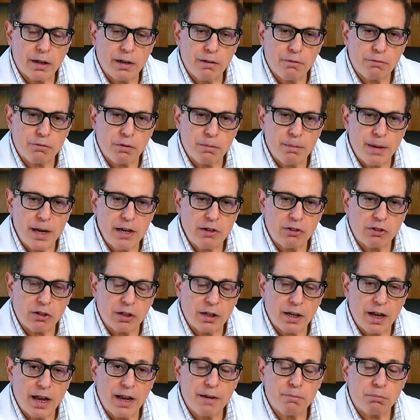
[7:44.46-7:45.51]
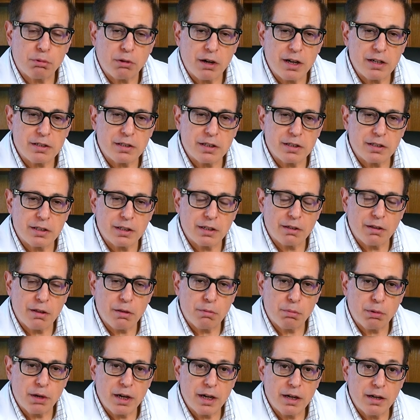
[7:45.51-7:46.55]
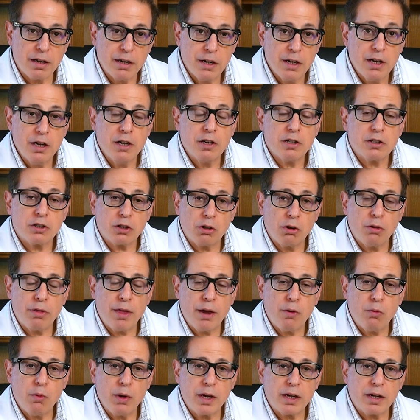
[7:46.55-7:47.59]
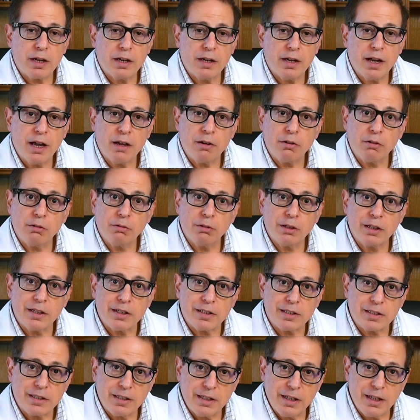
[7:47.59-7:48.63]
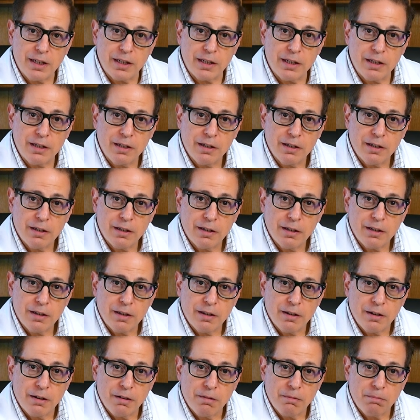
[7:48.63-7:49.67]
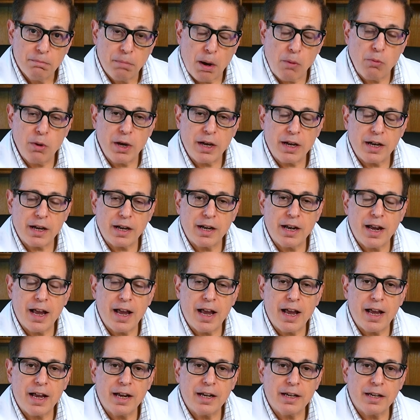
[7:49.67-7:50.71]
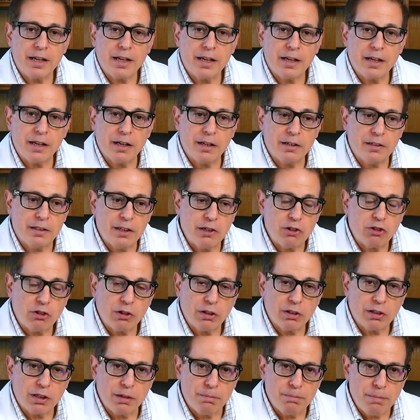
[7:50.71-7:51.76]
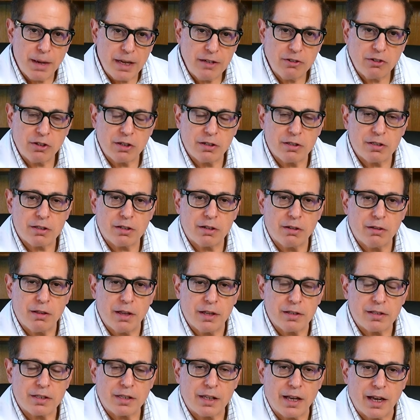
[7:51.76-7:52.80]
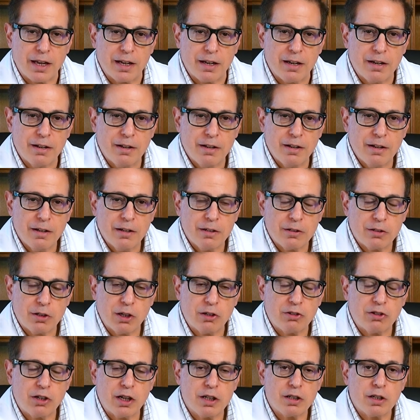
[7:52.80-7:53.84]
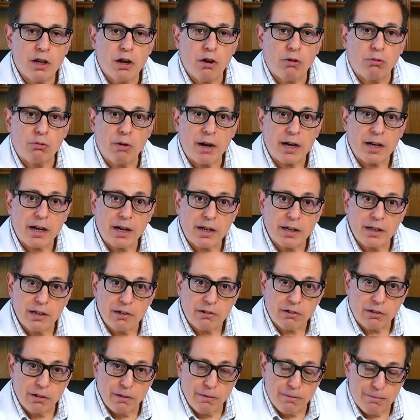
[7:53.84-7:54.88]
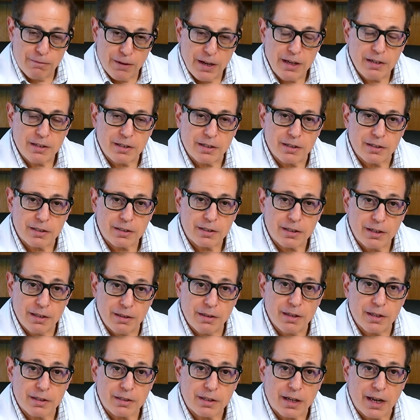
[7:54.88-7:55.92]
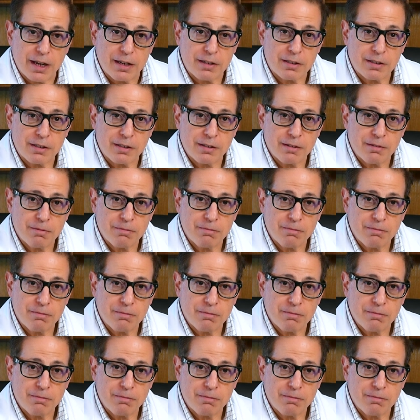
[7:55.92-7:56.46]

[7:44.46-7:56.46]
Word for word: information and processing of the brain so that we can not only see, but we can add additional dimensions to that sight, such as recognition of faces in this case.